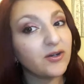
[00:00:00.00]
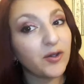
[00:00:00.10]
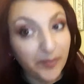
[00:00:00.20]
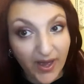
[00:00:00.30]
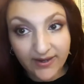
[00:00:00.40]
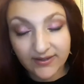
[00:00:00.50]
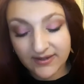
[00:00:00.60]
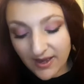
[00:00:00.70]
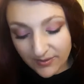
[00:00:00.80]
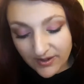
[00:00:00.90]
to go back
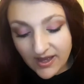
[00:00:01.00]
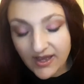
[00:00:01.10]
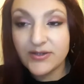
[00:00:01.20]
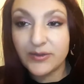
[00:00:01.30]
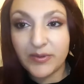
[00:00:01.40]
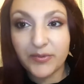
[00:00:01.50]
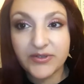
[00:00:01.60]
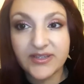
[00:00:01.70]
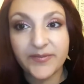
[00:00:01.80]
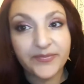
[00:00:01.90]
now and do my
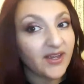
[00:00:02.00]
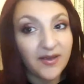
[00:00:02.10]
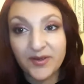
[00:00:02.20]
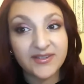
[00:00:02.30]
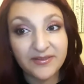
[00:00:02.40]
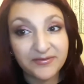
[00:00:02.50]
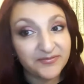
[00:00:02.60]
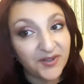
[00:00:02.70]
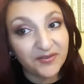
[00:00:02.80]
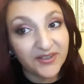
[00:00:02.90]
bronzer. Because I've
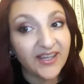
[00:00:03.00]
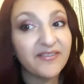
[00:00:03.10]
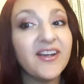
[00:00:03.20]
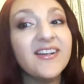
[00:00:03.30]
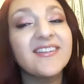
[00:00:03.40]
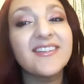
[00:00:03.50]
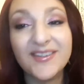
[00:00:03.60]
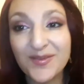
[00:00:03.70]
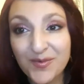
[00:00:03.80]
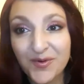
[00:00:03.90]
not really ever
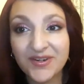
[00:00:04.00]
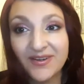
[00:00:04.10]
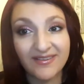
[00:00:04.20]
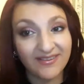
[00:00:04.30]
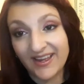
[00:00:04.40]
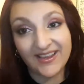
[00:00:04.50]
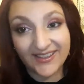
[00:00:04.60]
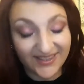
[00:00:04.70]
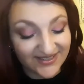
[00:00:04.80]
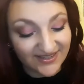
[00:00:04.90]
worn hair
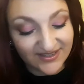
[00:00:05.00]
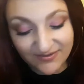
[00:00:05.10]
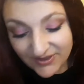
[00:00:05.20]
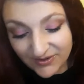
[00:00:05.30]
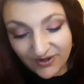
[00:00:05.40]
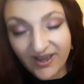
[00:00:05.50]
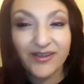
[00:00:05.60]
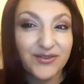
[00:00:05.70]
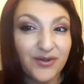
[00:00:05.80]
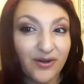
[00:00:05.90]
like this, I didn't really know how
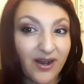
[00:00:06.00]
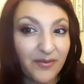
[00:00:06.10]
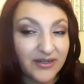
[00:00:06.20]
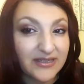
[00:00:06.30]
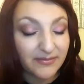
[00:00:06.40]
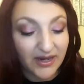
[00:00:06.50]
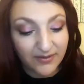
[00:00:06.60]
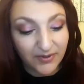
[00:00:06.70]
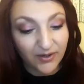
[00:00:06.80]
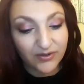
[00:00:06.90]
strong I wanted to
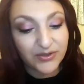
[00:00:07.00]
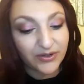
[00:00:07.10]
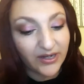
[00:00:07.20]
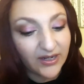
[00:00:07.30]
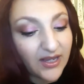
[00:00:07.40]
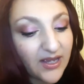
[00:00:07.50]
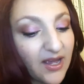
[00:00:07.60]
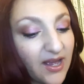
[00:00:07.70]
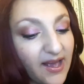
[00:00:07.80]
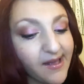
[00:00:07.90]
make my contouring.
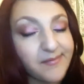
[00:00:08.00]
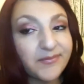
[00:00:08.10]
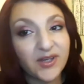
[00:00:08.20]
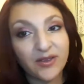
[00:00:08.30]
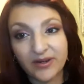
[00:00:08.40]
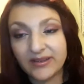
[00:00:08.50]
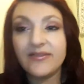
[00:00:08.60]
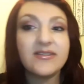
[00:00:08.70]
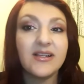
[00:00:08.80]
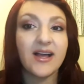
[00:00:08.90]
Um, so I thought I'd
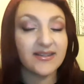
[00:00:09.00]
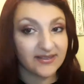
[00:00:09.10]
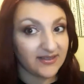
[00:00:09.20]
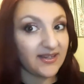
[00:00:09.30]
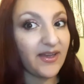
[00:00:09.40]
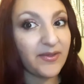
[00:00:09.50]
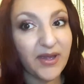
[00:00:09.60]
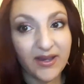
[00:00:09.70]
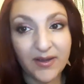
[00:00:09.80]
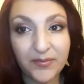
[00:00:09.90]
leave it to last and see how the
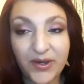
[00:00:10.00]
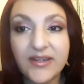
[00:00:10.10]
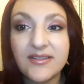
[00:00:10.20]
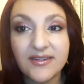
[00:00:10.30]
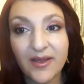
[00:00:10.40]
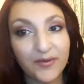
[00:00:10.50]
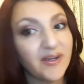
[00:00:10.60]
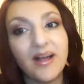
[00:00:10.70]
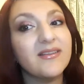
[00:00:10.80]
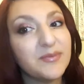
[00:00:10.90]
makeup went and how all the
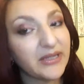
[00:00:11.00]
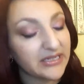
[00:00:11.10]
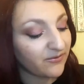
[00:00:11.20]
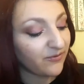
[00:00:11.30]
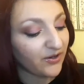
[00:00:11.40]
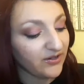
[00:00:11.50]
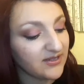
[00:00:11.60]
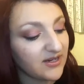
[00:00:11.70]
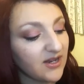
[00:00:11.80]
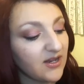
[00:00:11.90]
colours blended
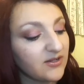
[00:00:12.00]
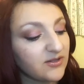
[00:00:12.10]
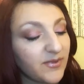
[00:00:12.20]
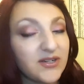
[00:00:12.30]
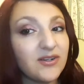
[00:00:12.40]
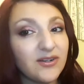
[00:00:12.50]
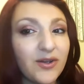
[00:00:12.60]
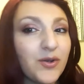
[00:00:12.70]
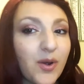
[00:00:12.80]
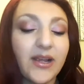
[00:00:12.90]
first. So I'm actually going
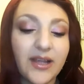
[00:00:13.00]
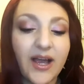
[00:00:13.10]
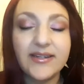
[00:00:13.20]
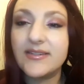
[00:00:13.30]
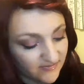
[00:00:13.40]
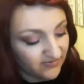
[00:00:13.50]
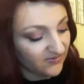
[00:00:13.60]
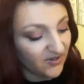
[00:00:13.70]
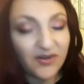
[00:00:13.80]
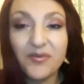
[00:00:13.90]
to go quite light.
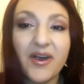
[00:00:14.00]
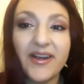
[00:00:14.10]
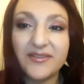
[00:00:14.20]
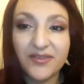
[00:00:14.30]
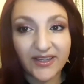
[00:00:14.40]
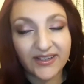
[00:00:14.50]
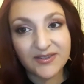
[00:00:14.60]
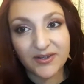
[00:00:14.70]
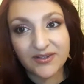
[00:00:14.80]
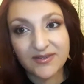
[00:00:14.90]
Don't know why, I just feel like that's
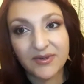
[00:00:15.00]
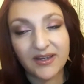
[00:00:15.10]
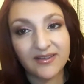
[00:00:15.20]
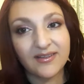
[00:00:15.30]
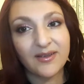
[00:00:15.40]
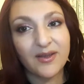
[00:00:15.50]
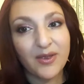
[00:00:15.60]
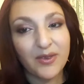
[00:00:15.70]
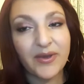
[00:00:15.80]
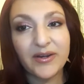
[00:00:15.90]
going to be
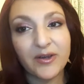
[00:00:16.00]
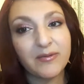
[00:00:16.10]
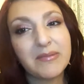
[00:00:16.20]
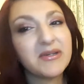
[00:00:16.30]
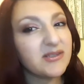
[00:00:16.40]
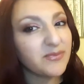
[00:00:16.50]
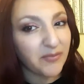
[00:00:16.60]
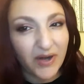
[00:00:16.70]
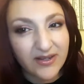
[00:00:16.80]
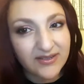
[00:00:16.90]
the way to go. Maybe because my
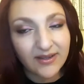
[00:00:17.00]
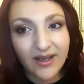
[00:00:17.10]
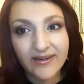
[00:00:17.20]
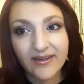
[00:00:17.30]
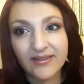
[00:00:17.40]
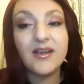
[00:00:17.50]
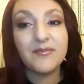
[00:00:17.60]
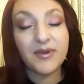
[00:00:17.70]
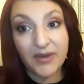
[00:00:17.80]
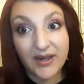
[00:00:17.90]
brows are lighter,
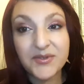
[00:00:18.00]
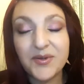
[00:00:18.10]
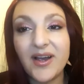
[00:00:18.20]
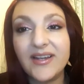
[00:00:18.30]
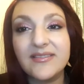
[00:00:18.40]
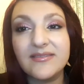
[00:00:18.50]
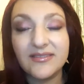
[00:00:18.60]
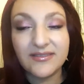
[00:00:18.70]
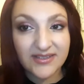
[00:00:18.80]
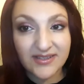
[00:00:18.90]
my makeup's quite
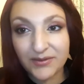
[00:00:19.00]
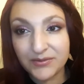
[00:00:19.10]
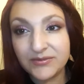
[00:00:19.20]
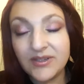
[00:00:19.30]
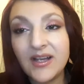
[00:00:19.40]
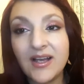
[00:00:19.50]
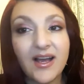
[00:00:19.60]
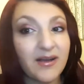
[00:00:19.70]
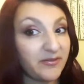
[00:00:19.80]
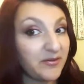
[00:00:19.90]
subtle
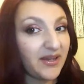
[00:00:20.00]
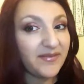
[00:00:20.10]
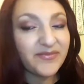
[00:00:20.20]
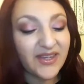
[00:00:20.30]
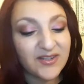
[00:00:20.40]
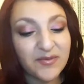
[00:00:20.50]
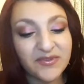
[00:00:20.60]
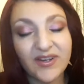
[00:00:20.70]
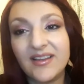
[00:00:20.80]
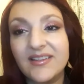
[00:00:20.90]
um, for me in terms
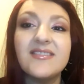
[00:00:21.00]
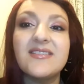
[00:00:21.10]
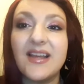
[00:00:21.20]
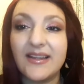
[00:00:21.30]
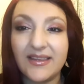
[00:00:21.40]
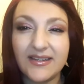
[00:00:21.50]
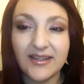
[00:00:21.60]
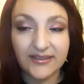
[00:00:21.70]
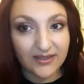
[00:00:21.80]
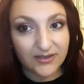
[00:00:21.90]
of colours and things
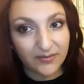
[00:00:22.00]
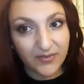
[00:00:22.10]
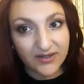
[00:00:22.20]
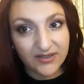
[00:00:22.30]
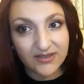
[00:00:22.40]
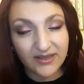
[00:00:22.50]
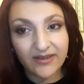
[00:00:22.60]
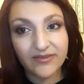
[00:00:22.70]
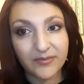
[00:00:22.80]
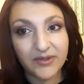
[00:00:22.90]
like that. So I might just
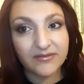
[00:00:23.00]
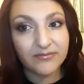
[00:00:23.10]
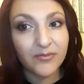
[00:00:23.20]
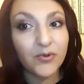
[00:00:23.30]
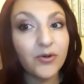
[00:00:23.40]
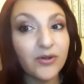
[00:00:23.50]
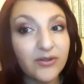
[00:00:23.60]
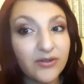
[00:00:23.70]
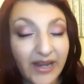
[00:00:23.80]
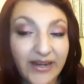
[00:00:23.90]
leave it a bit more
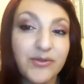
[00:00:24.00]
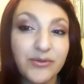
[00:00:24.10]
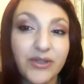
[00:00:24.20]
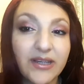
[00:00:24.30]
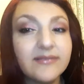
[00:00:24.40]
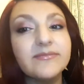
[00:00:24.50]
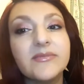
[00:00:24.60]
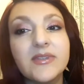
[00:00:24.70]
natural looking.